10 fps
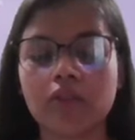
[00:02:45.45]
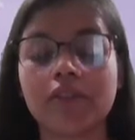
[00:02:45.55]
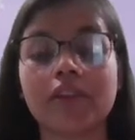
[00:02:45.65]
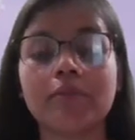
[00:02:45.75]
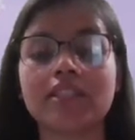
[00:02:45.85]
We
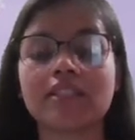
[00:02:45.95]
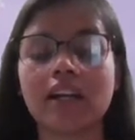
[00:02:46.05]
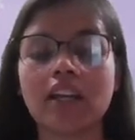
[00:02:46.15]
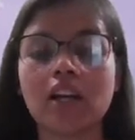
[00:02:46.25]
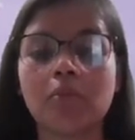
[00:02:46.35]
will be
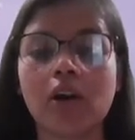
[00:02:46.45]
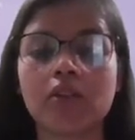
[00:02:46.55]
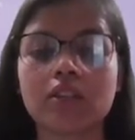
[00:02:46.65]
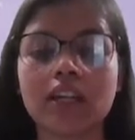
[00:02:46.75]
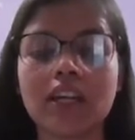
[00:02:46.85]
studying about
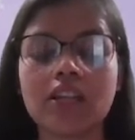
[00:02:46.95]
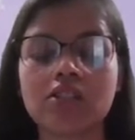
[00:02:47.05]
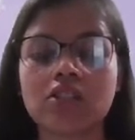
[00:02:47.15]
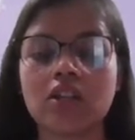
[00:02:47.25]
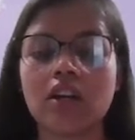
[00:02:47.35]

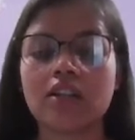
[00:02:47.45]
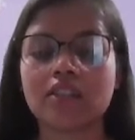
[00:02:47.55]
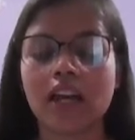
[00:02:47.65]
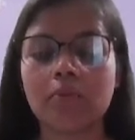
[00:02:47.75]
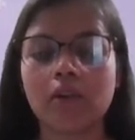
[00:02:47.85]
each
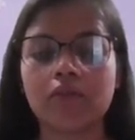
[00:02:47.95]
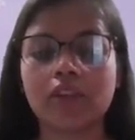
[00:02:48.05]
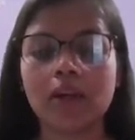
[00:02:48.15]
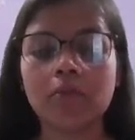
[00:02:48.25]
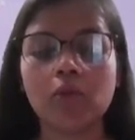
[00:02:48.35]
type of
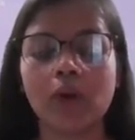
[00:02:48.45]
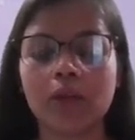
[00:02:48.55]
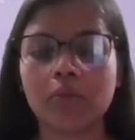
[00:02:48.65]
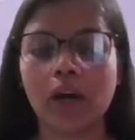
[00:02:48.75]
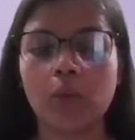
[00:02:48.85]
them
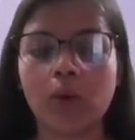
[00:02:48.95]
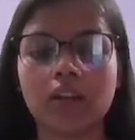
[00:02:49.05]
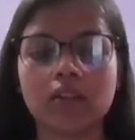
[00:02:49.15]
one by one.